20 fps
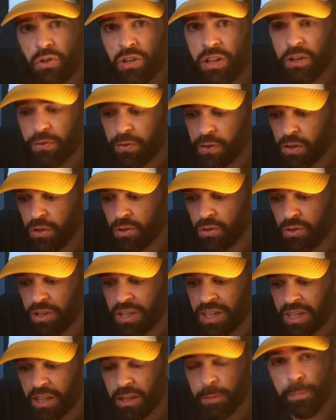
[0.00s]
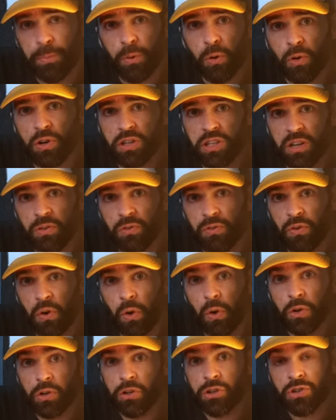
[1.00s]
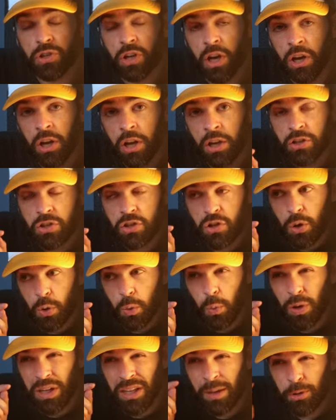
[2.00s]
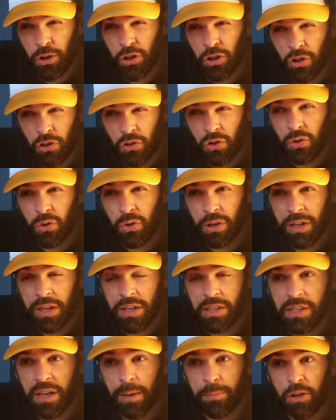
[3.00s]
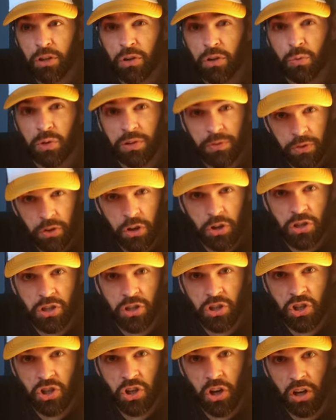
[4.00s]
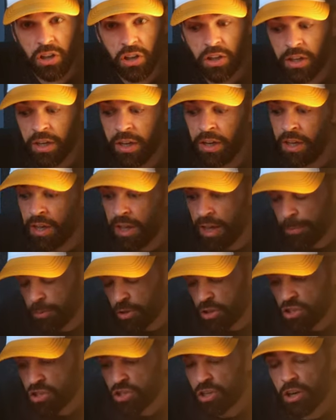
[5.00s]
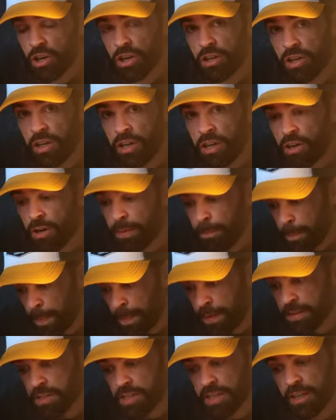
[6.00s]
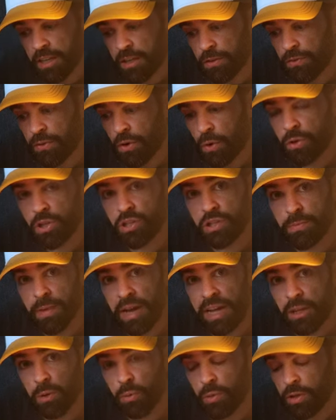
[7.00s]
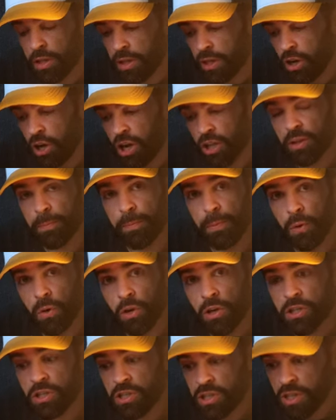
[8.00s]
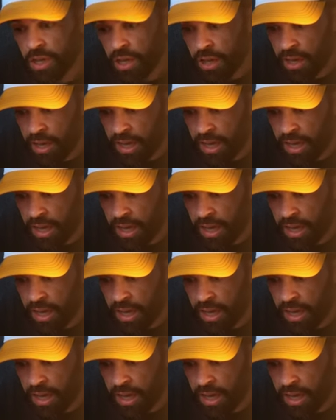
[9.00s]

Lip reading: too difficult to get the ports in focus. So what I'm going to do is I'm going to reverse the shot. I'm gonna start here, set the focus manually on the ports,